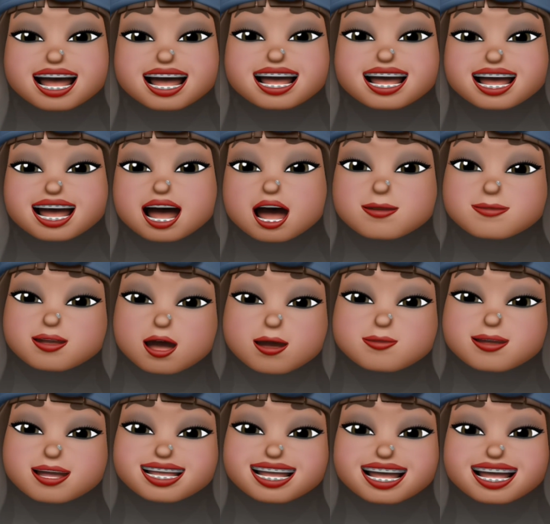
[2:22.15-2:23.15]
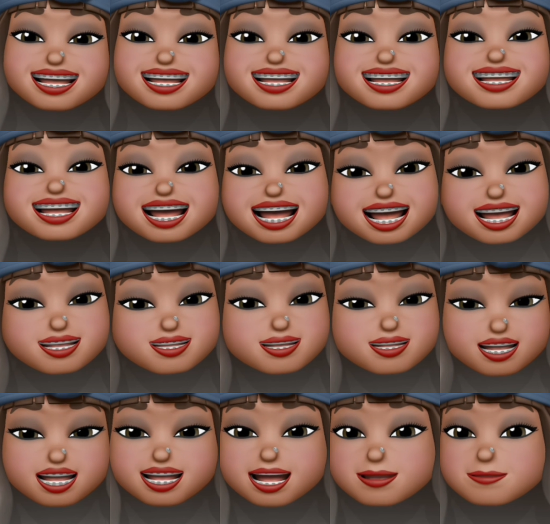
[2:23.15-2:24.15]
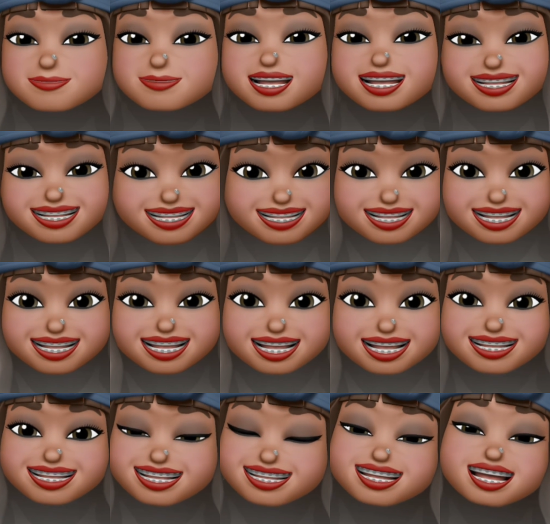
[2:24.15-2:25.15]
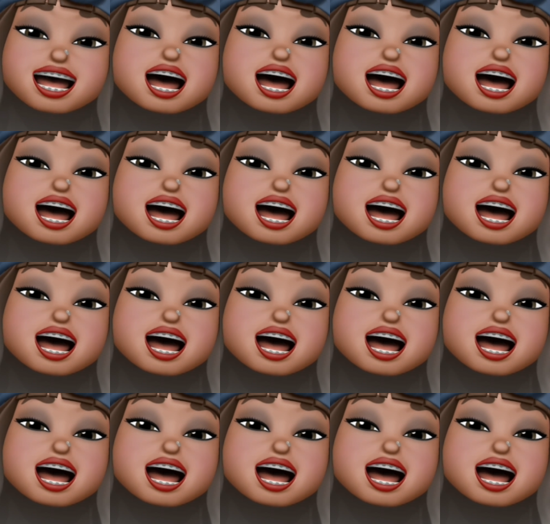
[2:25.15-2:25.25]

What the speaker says: come up with a name for your business.